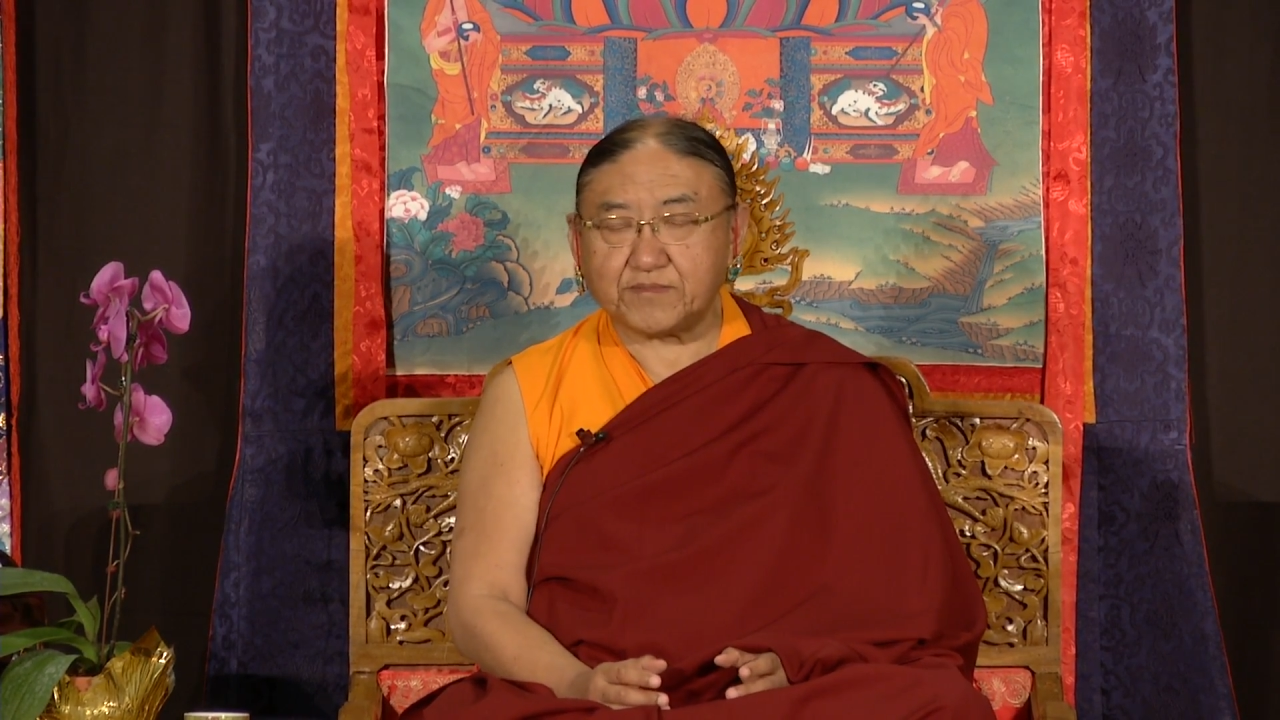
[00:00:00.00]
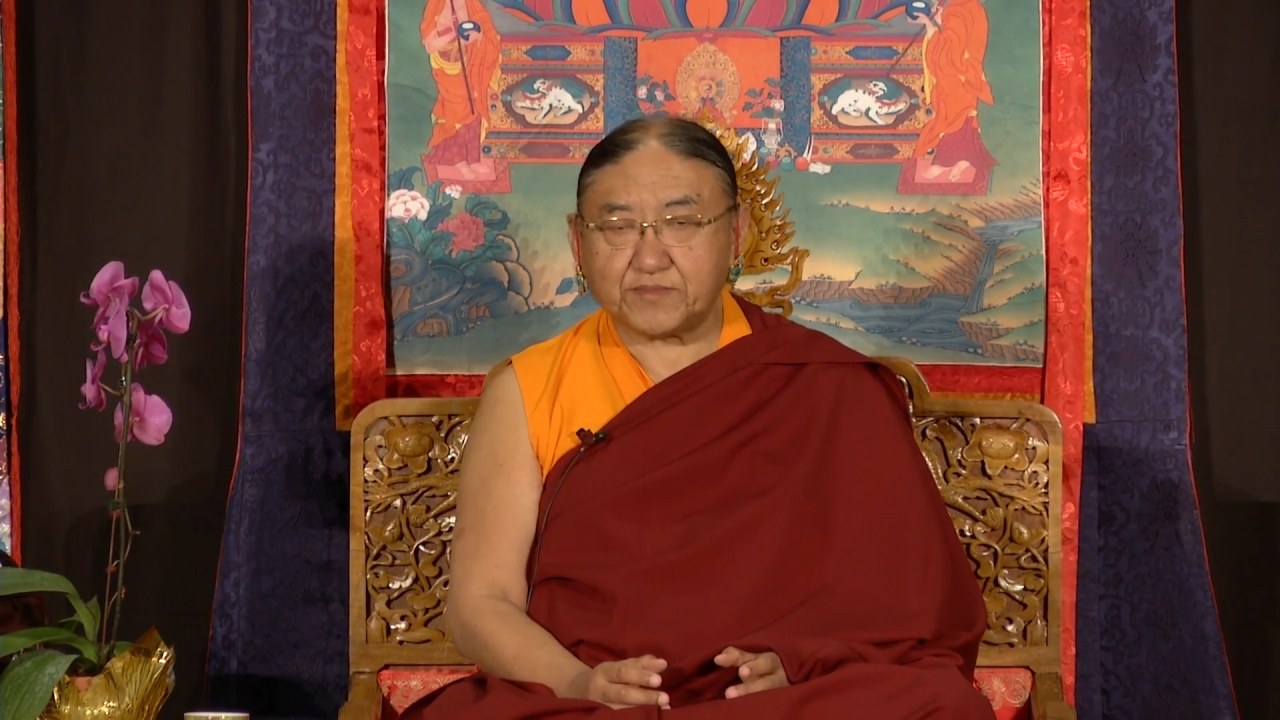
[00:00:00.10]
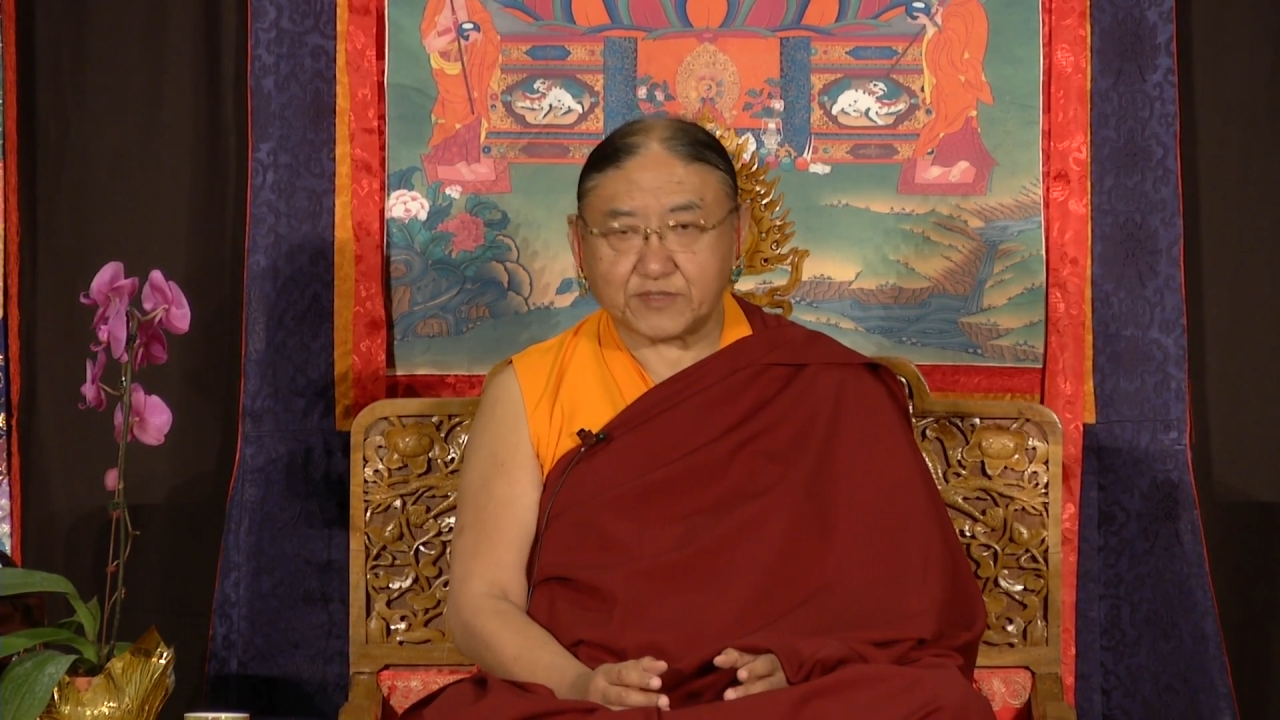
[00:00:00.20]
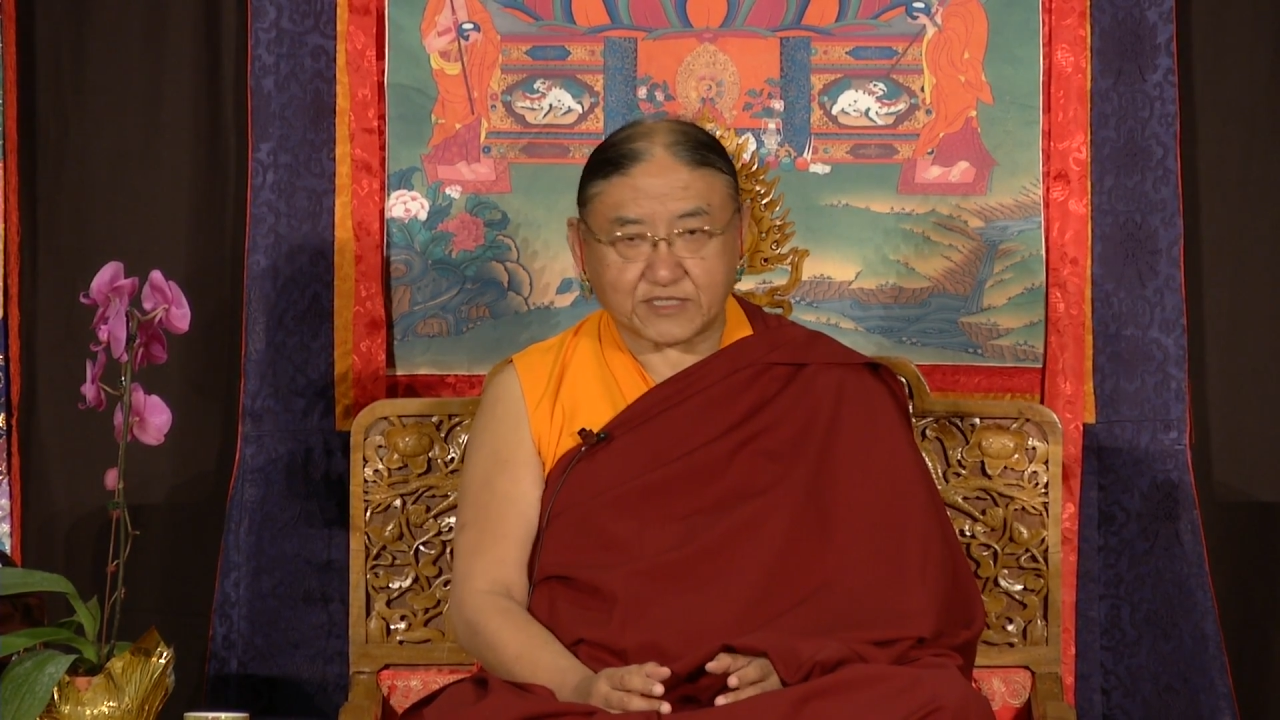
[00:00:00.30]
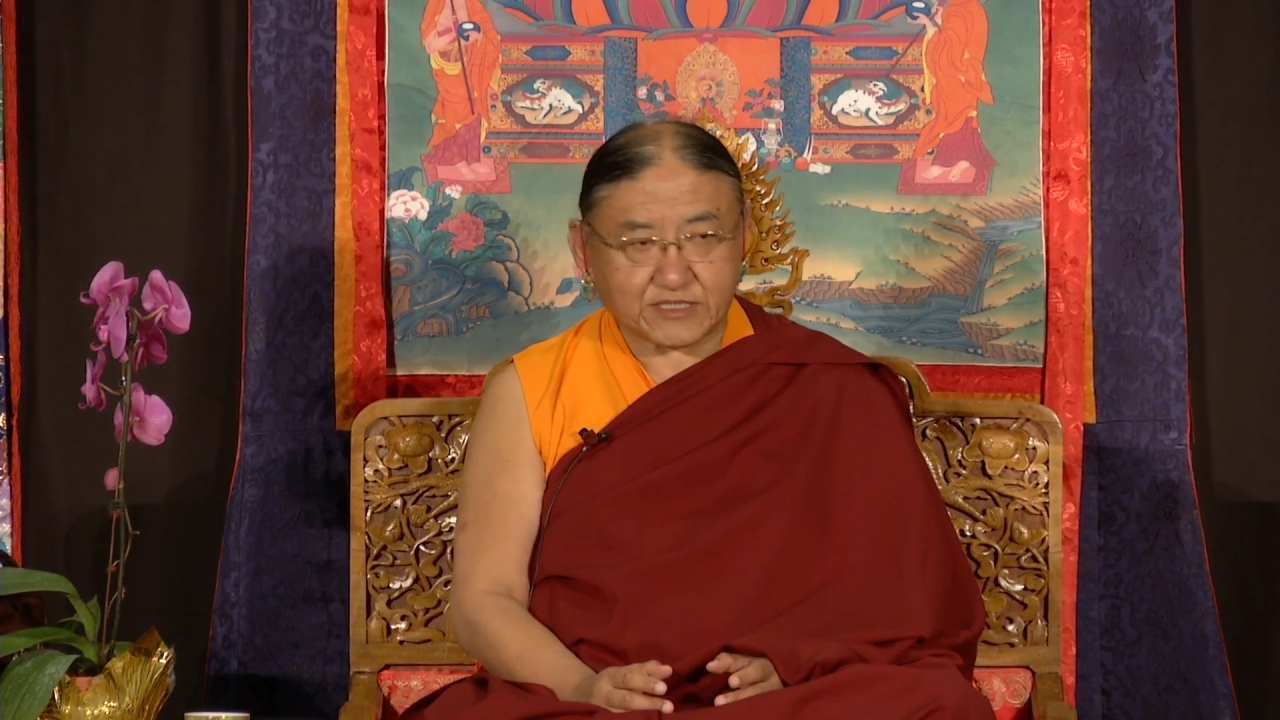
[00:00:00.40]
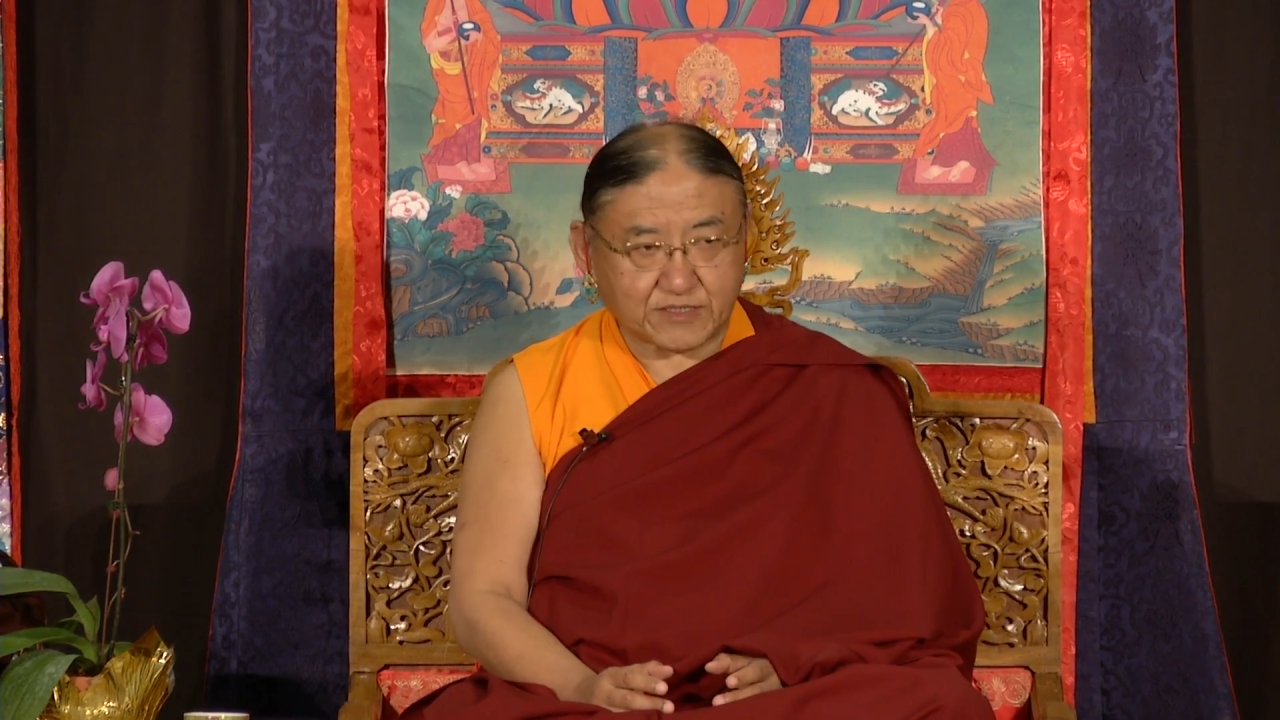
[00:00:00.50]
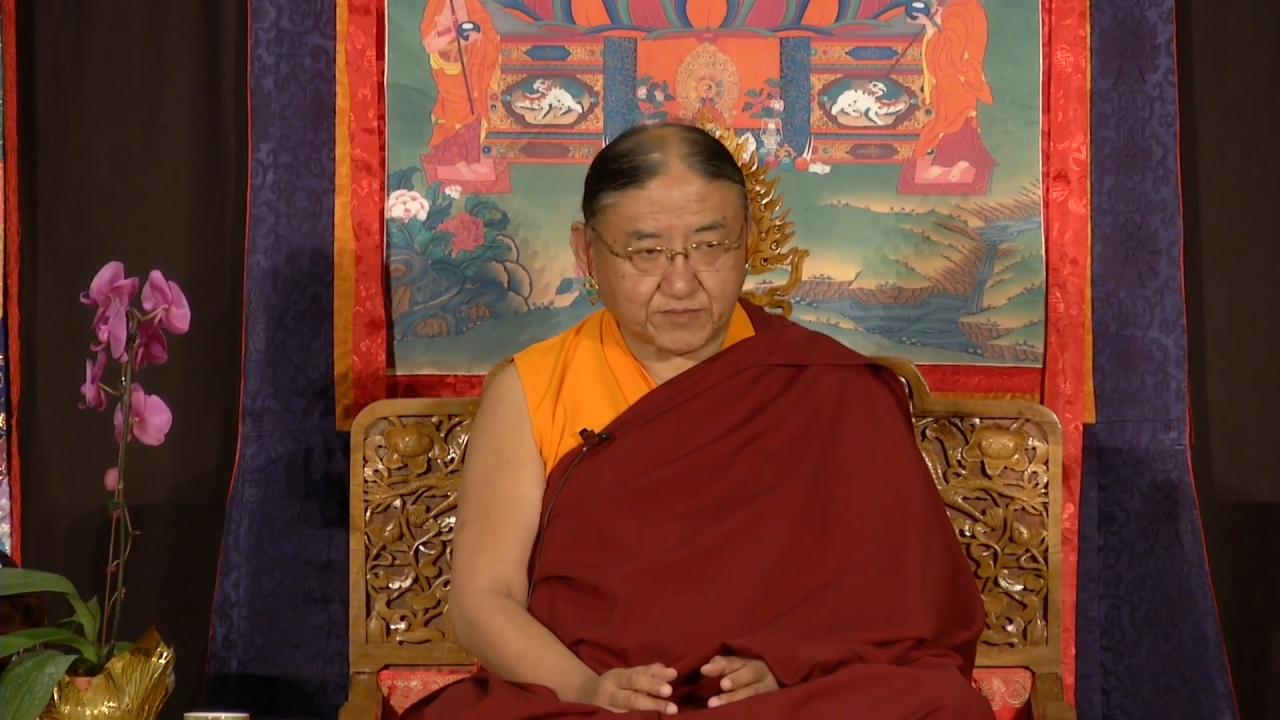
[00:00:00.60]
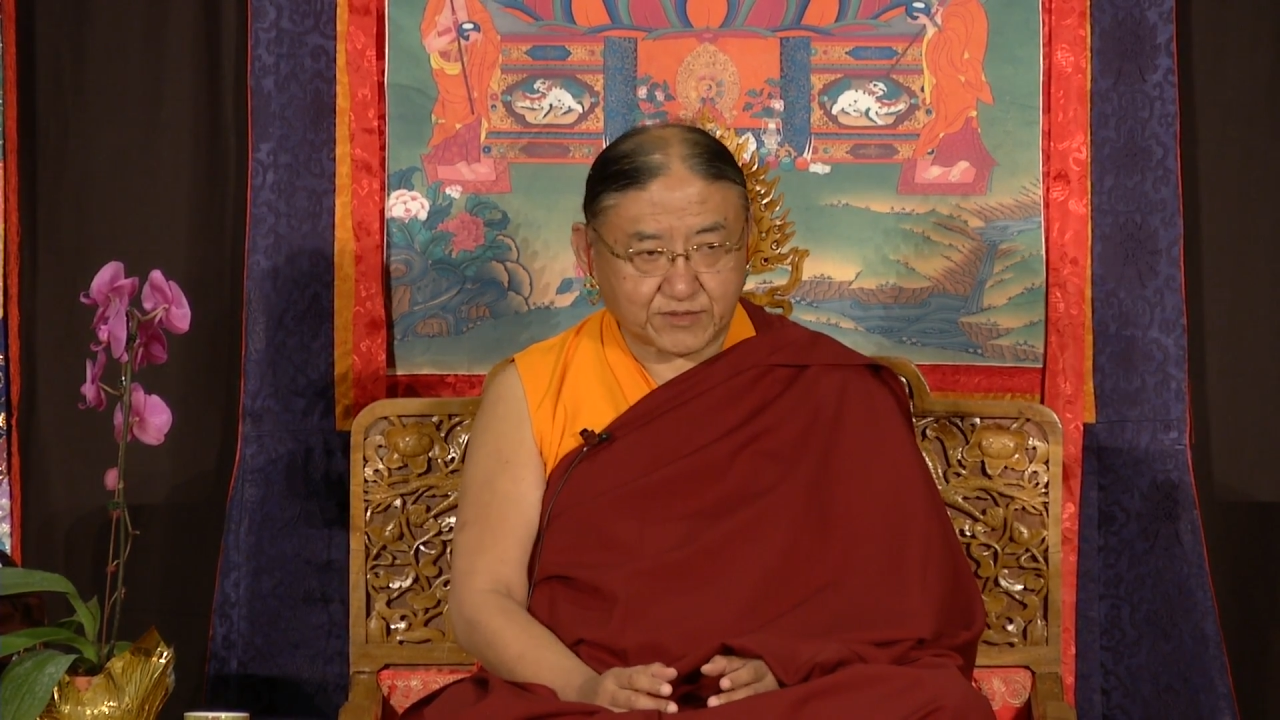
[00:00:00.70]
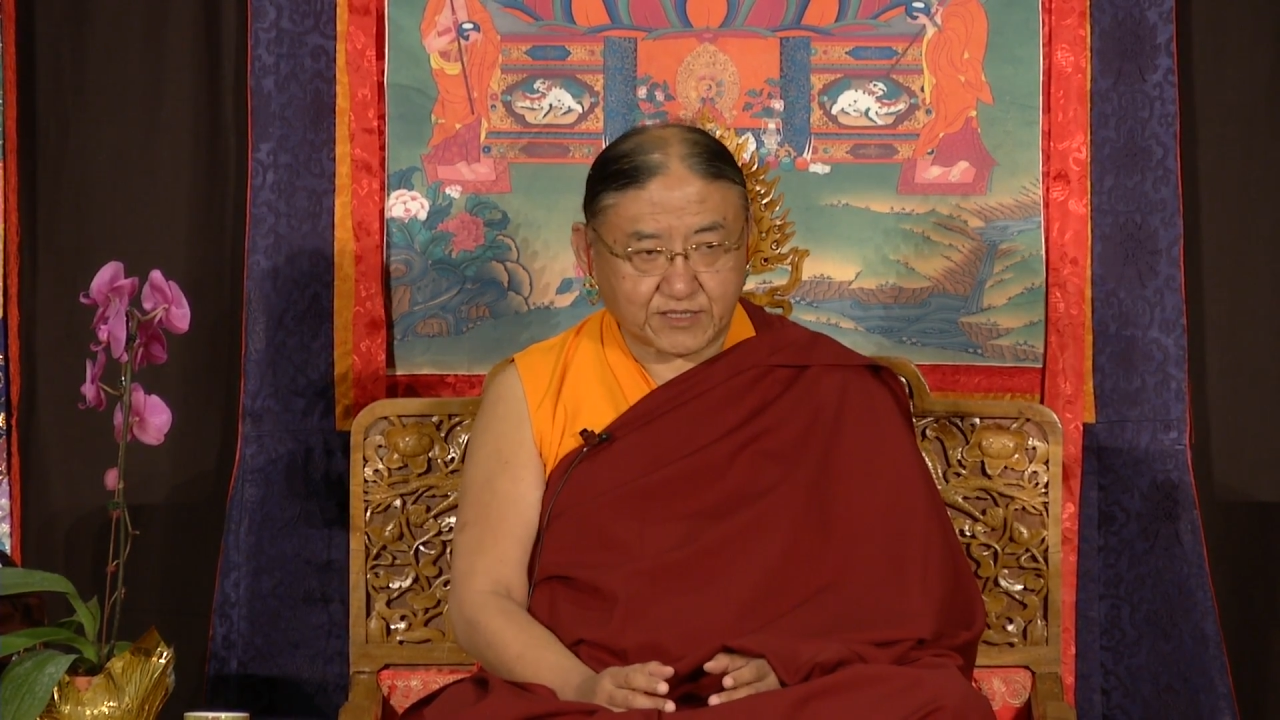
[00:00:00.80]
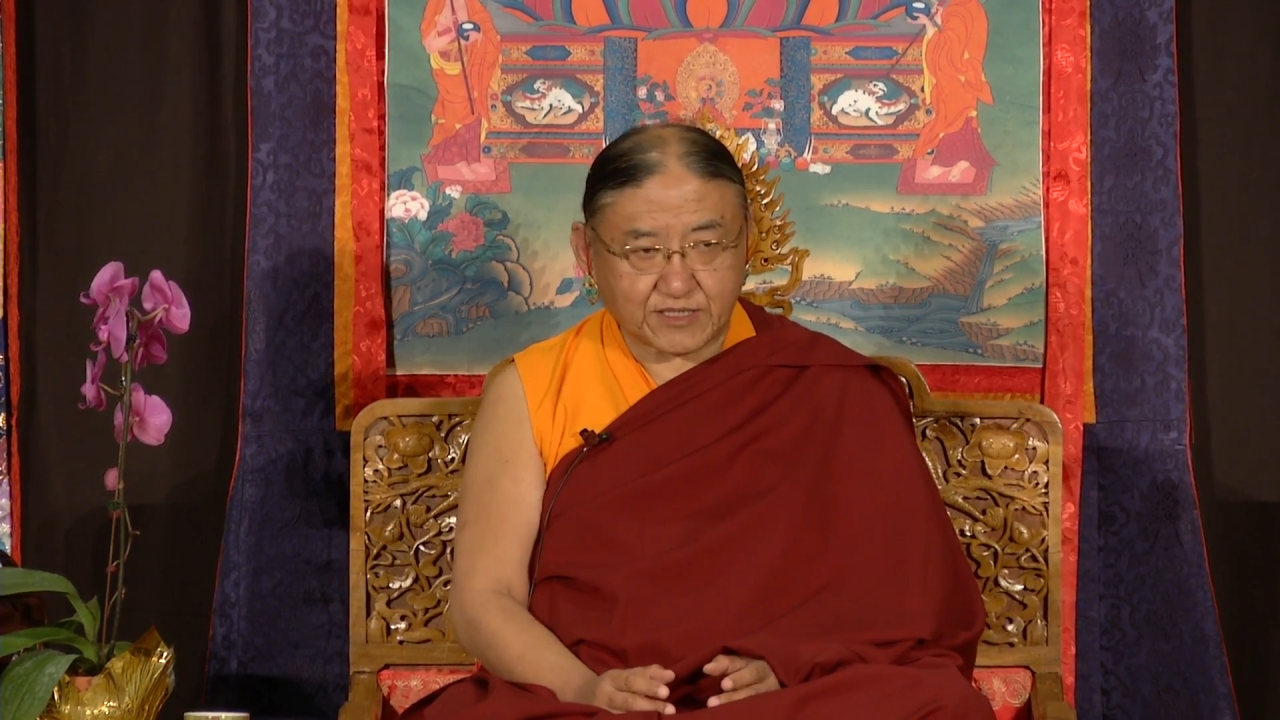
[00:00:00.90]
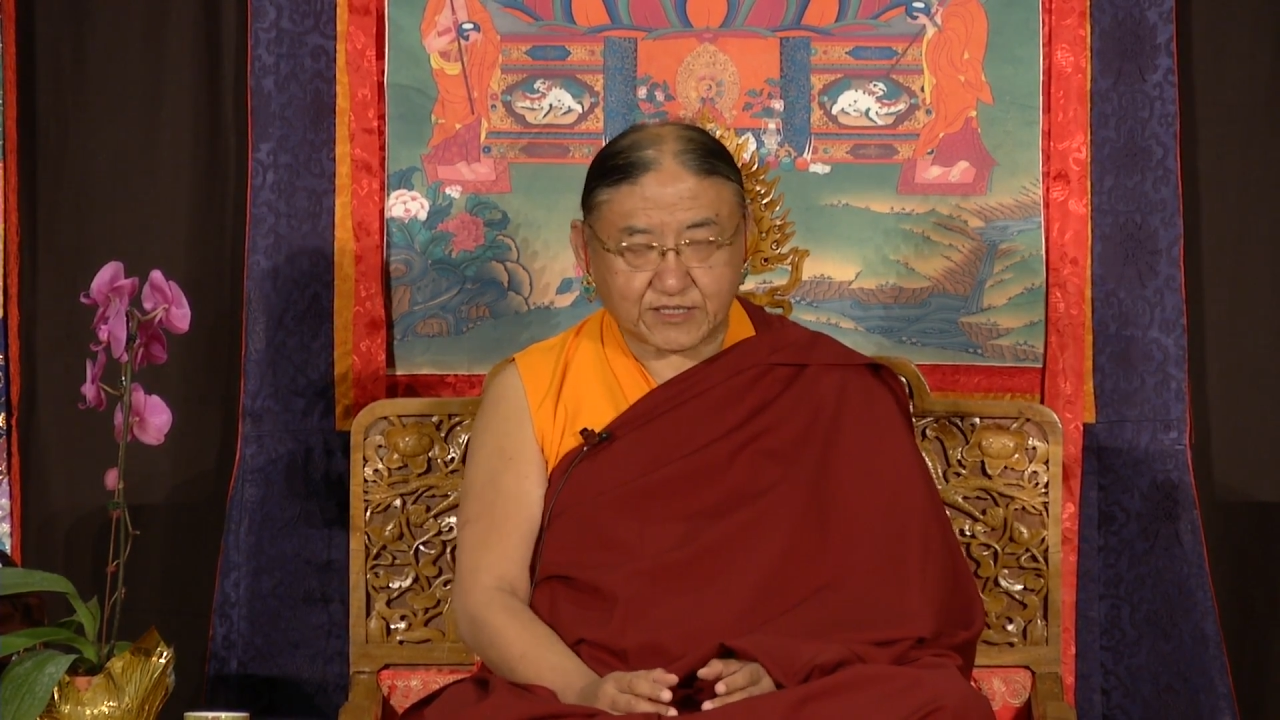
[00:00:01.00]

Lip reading: possess the Buddha